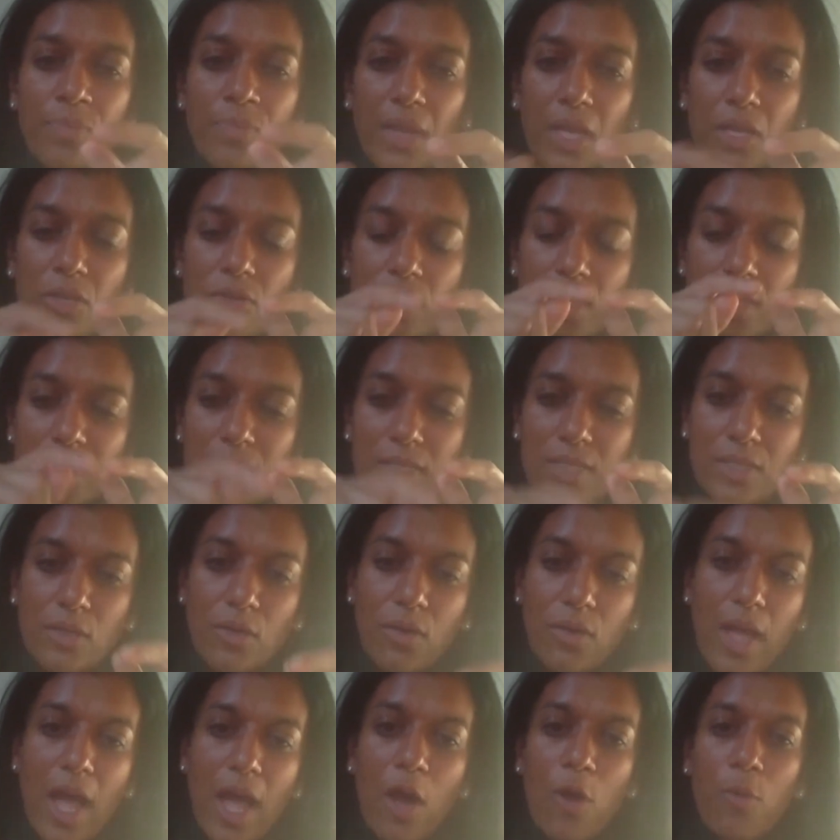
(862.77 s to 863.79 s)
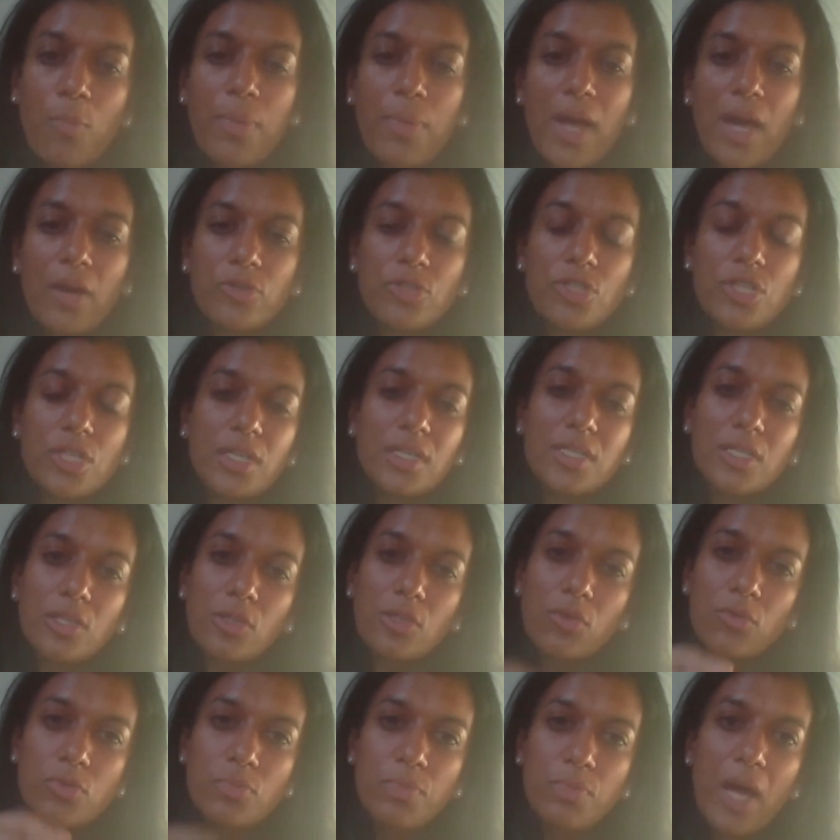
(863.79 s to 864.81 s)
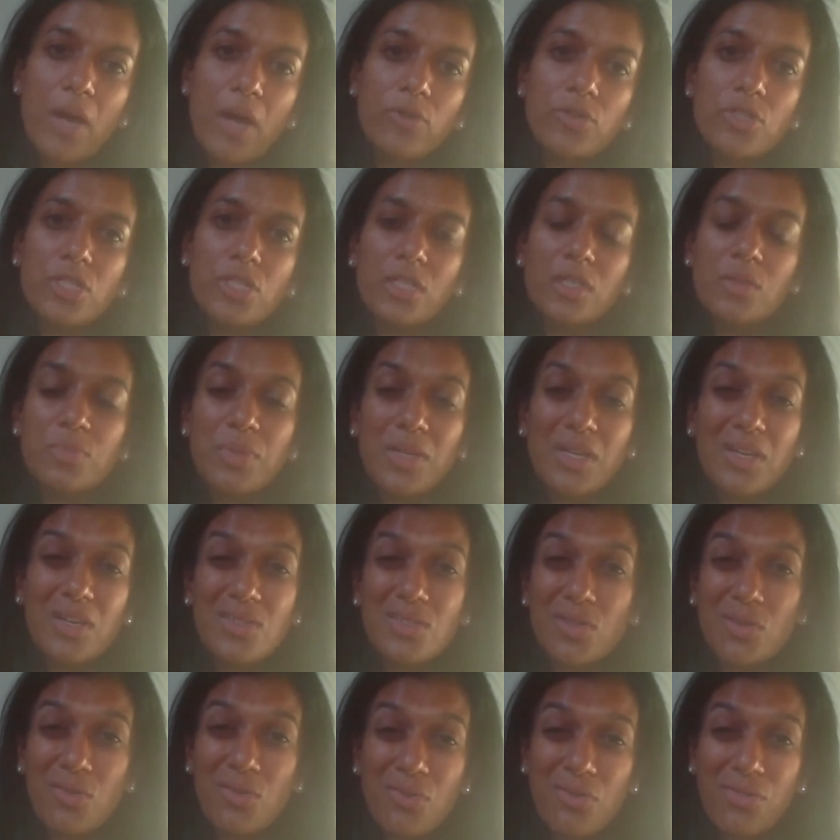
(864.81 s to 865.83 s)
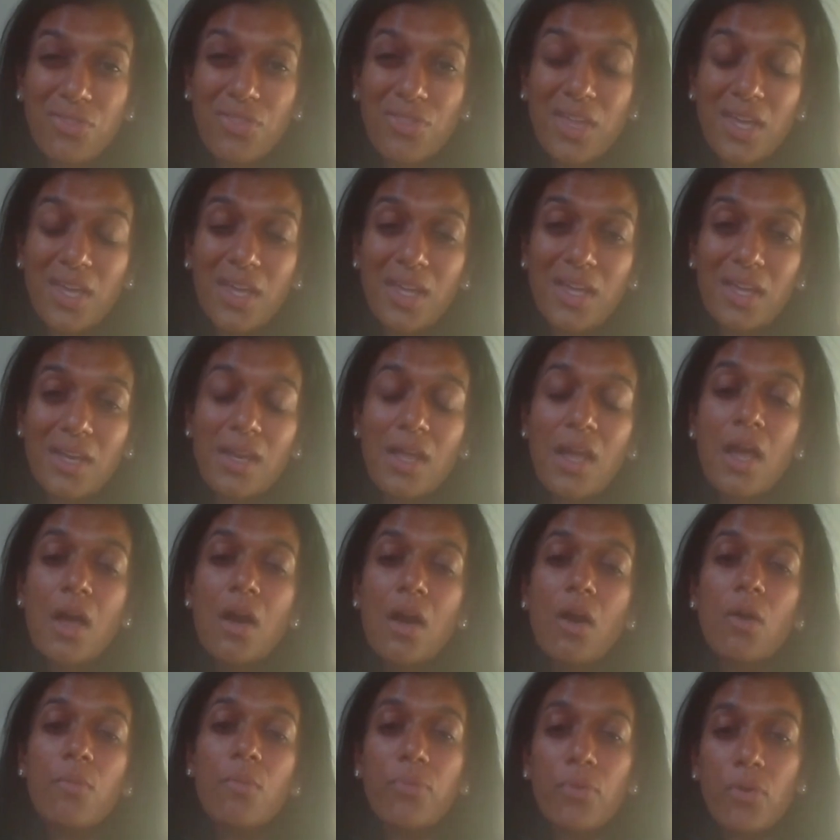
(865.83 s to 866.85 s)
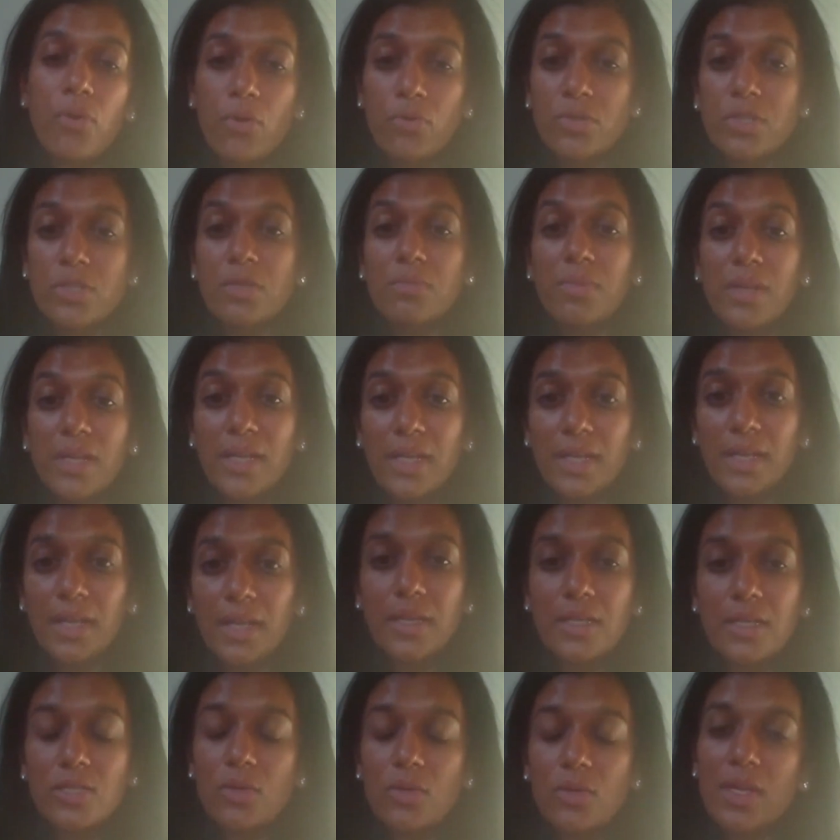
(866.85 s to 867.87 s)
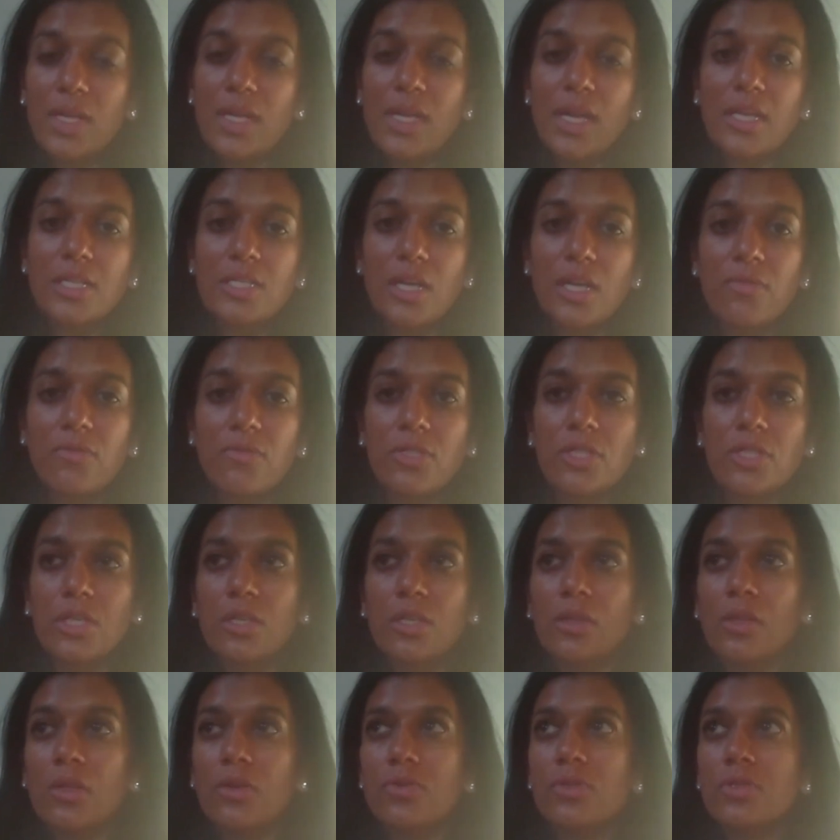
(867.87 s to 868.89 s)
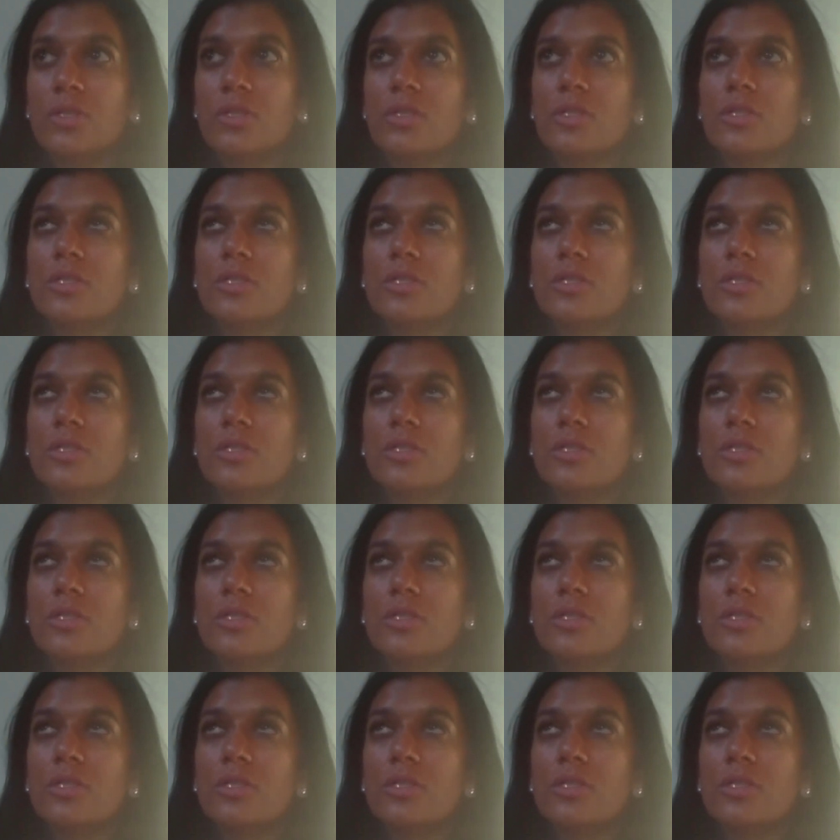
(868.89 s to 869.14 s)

When you get these little outpouchings, and those pouchings, because they're thin, are prone to bleeding. So he had diverticulosis.